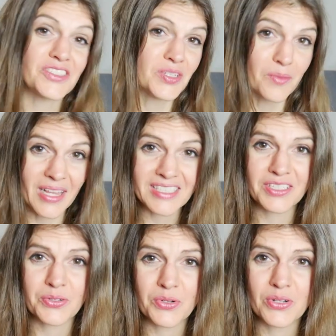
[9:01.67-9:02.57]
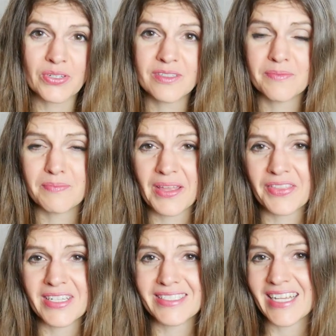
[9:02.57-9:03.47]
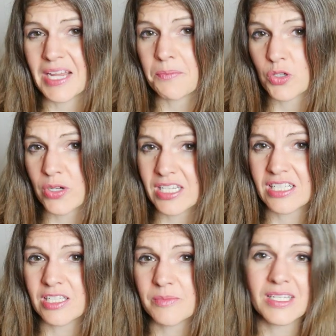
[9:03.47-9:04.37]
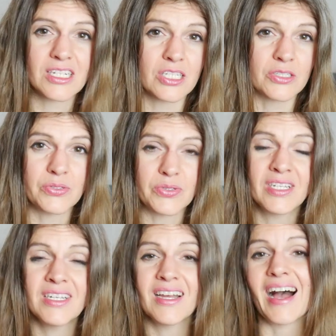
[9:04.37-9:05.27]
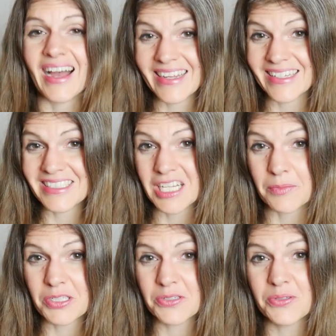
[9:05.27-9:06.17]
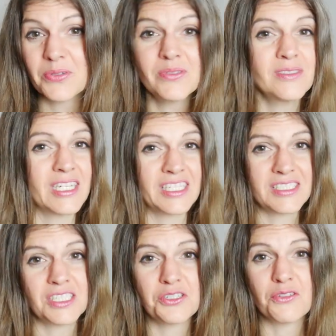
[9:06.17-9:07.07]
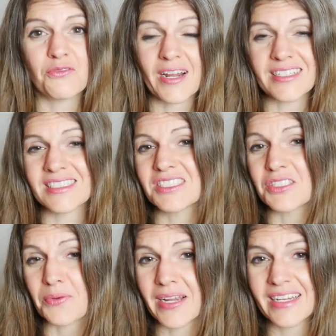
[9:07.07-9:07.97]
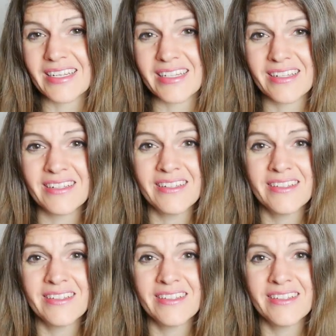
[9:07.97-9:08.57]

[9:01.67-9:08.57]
Some classical method type curriculum can include IEW, Institute for Excellence in Writing,